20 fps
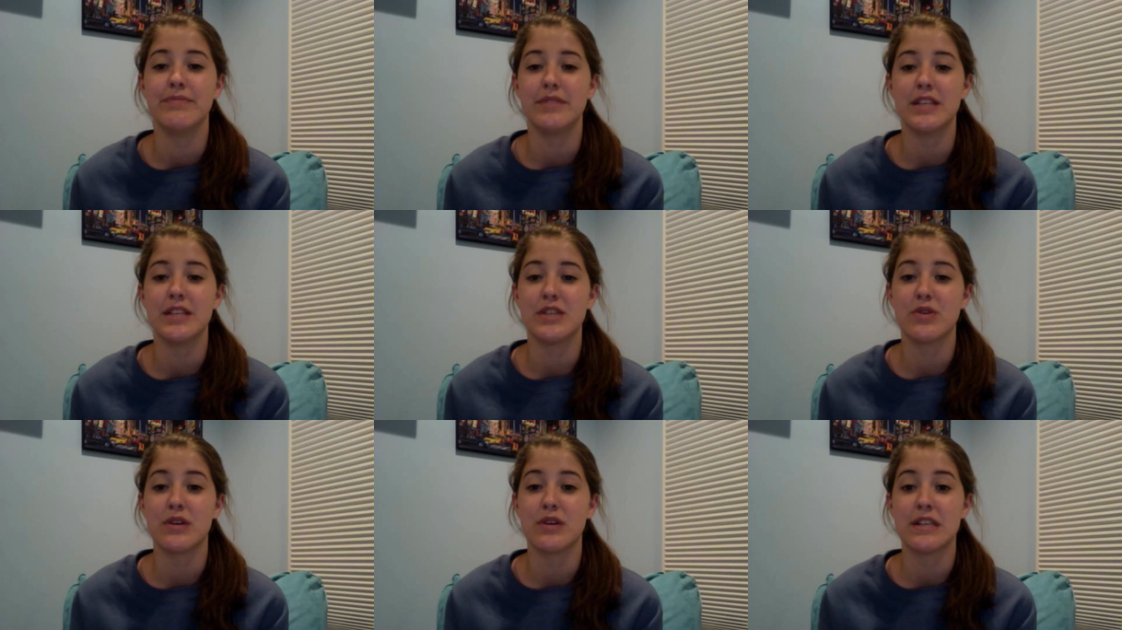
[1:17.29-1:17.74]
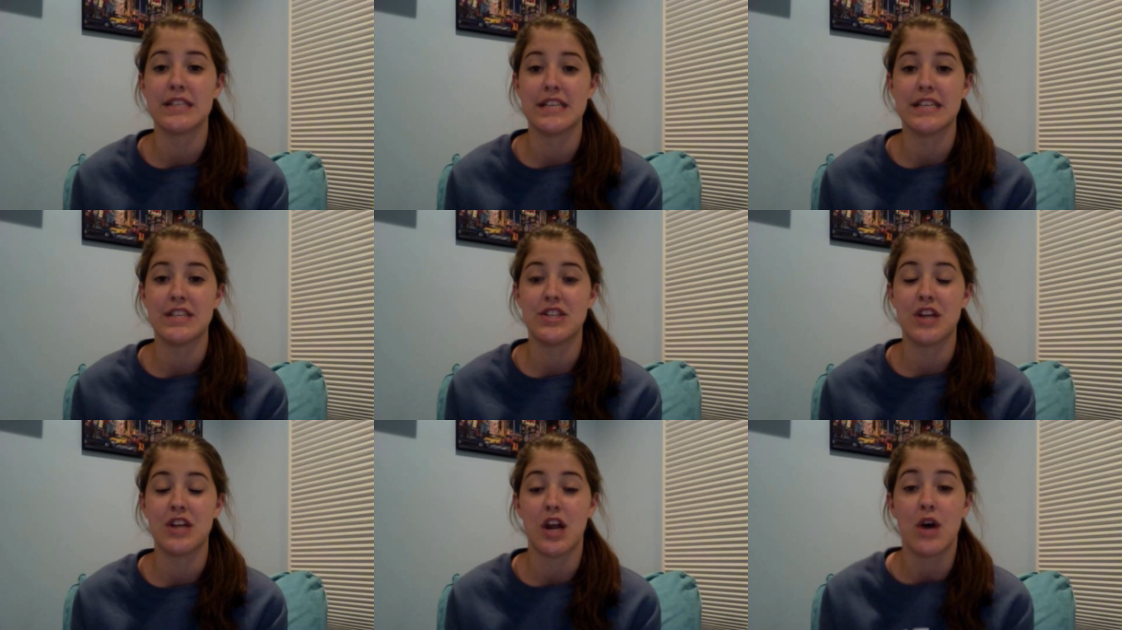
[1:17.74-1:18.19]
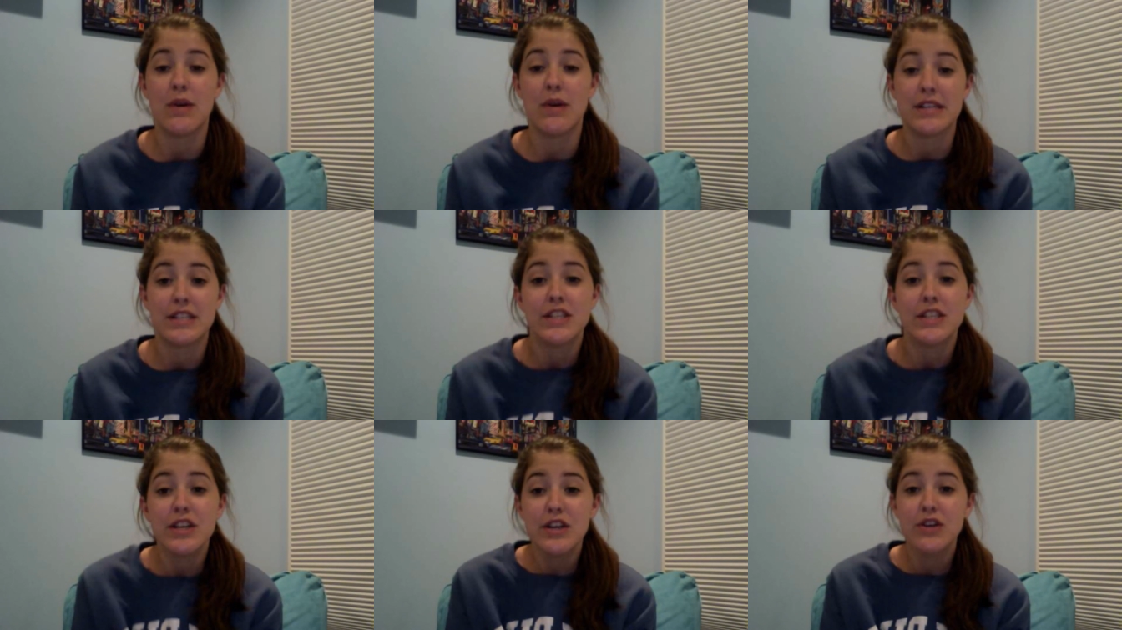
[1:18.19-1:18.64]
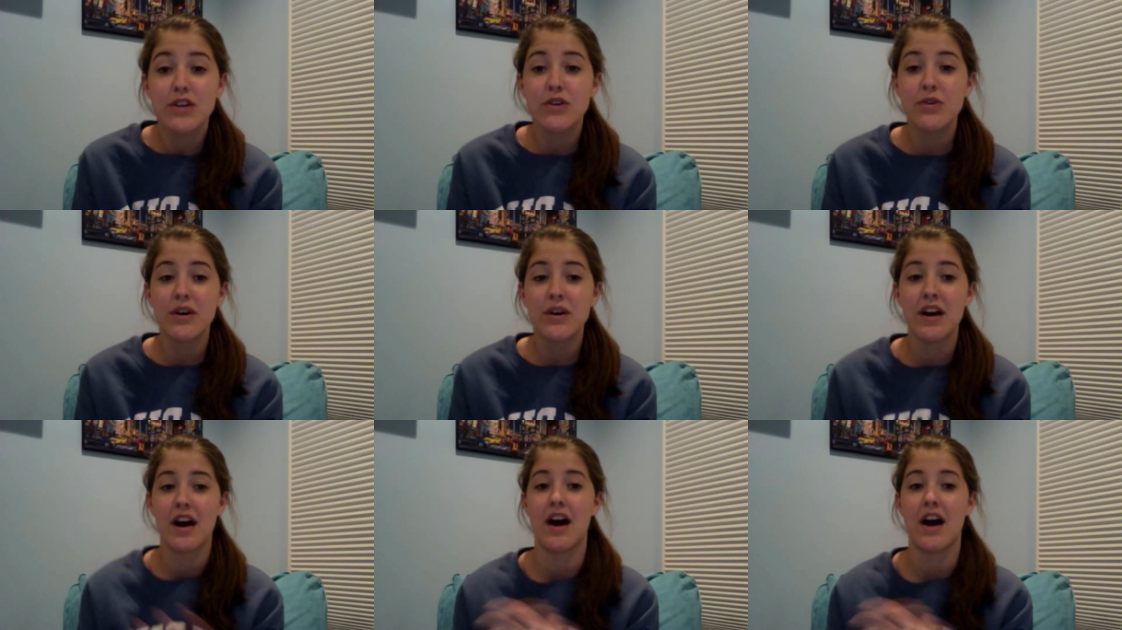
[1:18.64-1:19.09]
this organization at
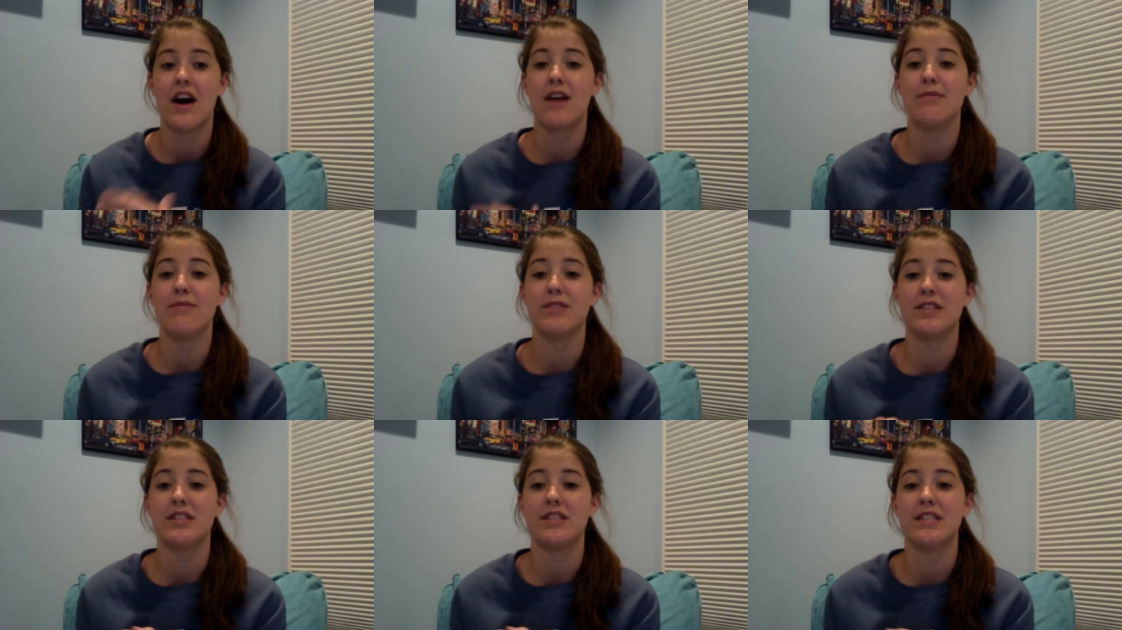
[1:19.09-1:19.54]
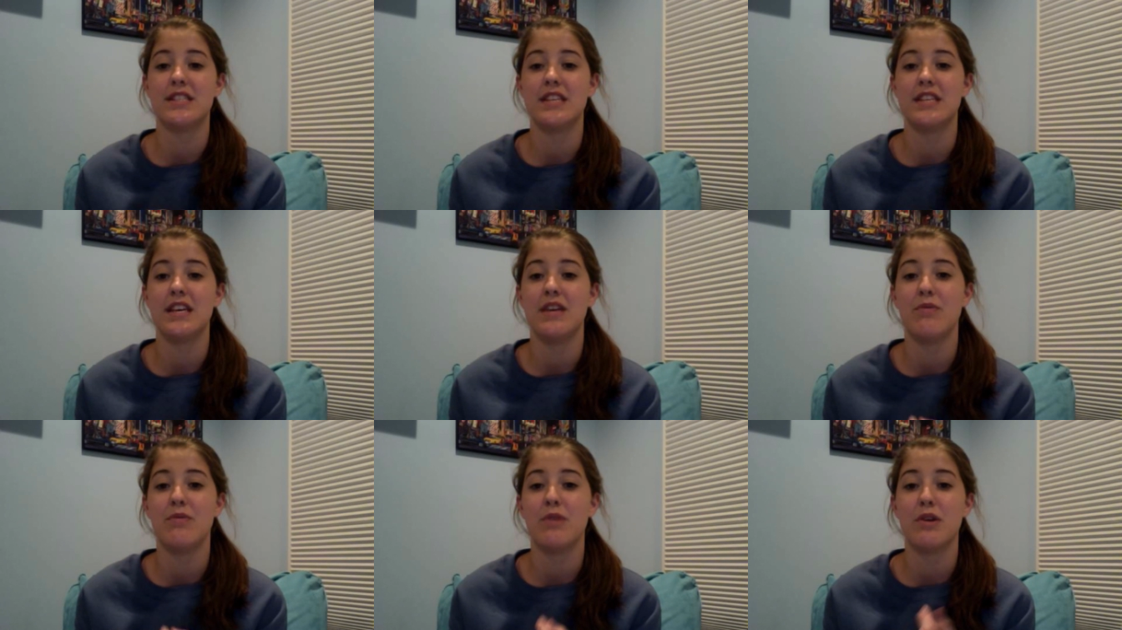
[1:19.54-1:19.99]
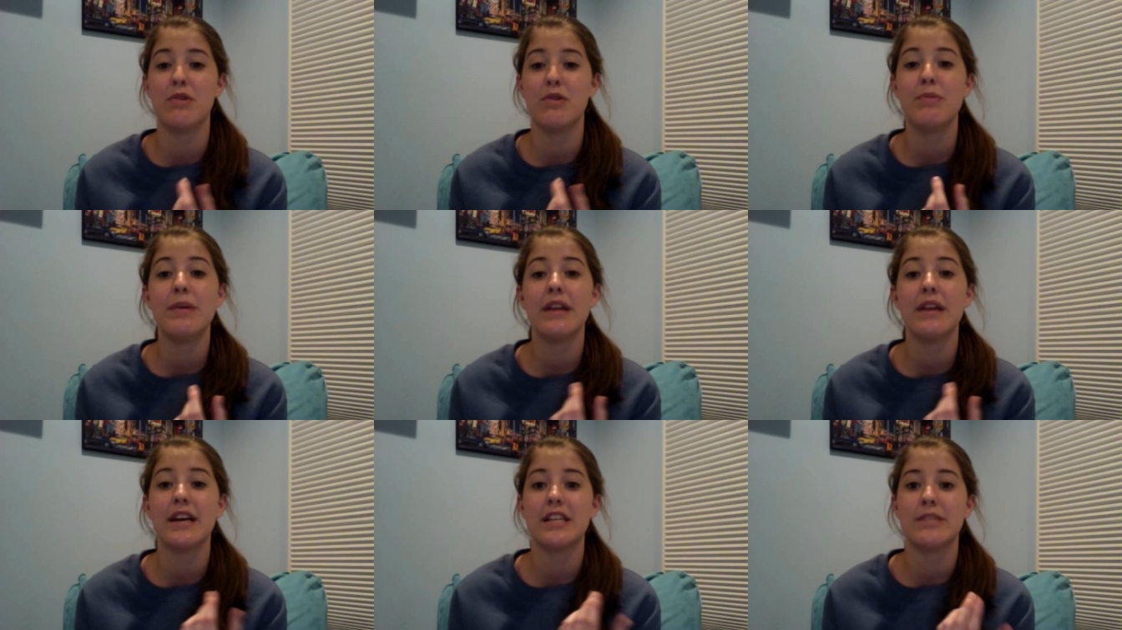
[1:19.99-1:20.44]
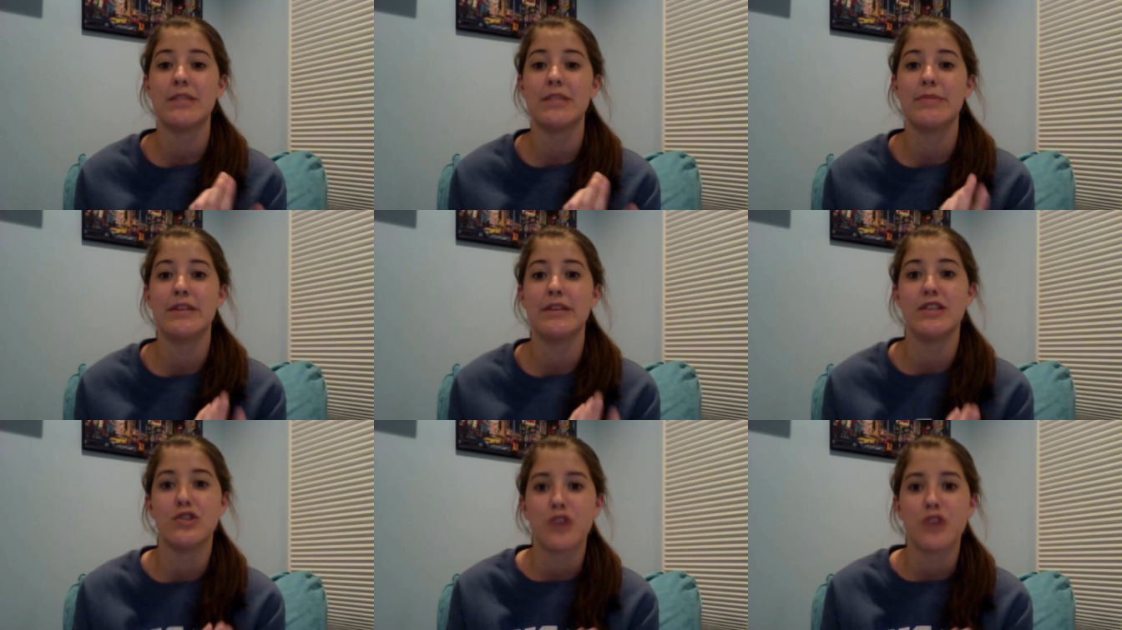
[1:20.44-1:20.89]
OSU, just to see what it would be like to
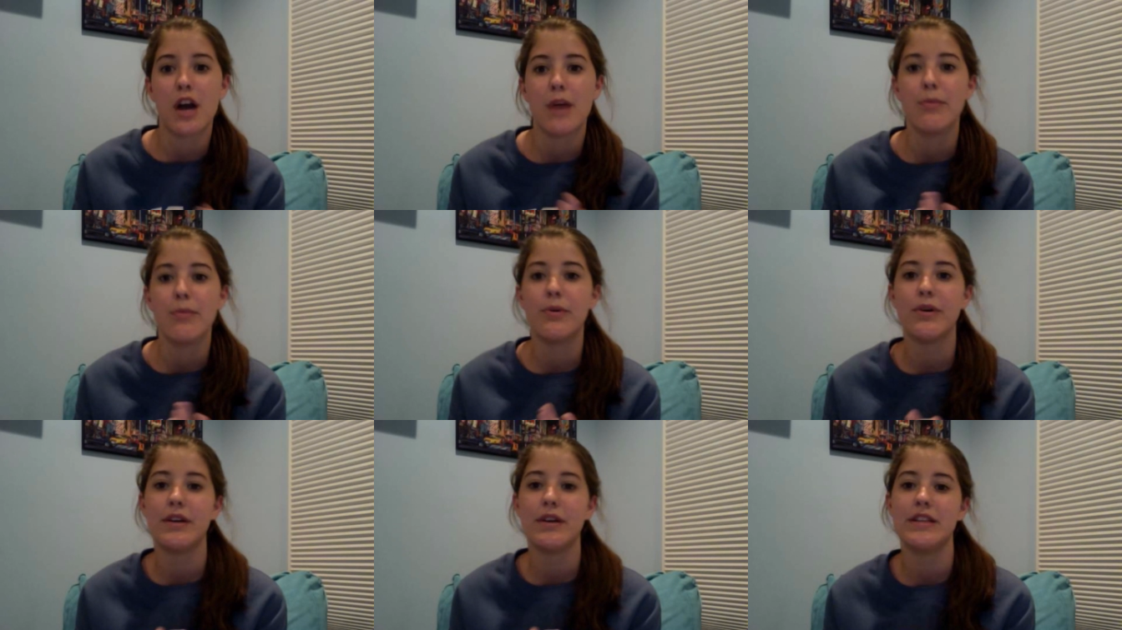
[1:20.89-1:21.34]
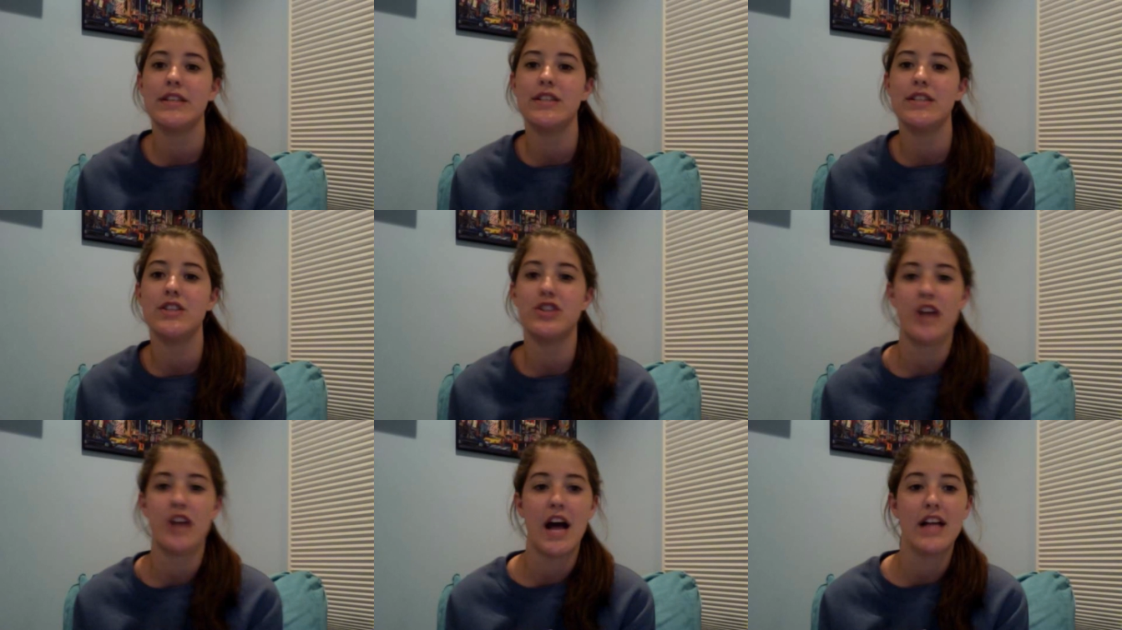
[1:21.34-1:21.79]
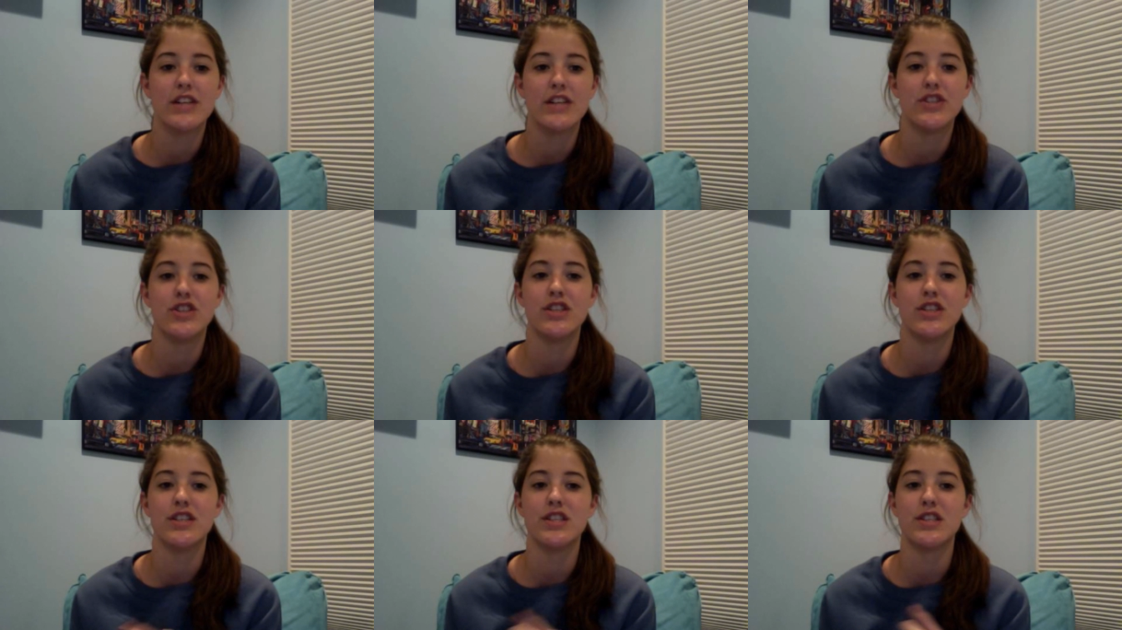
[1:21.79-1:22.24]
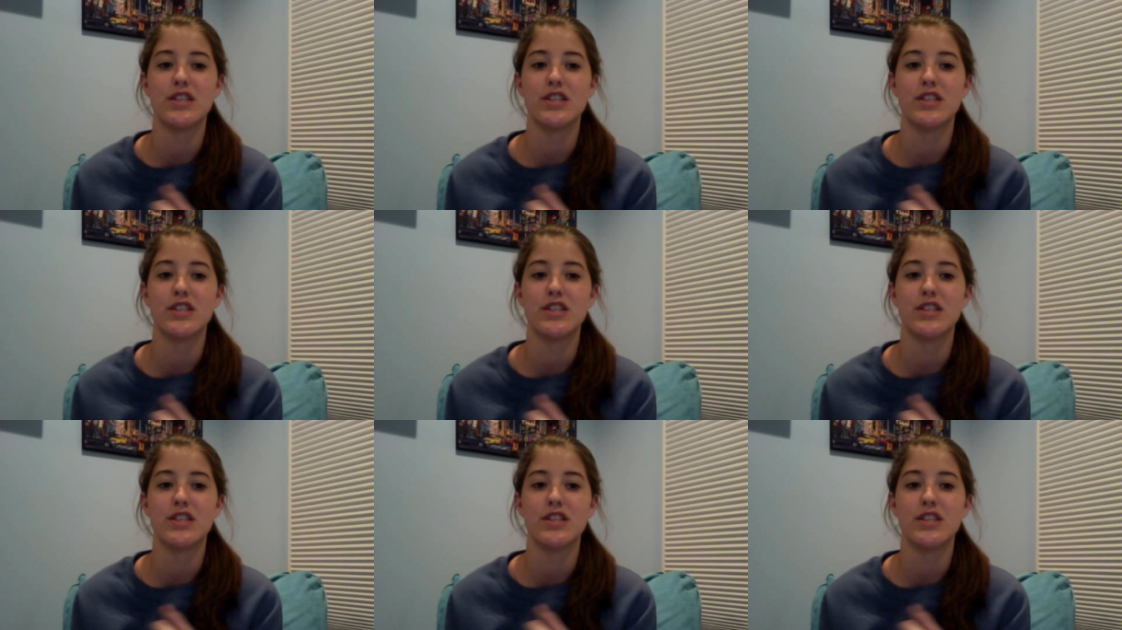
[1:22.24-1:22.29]
be in tribal and in challenges.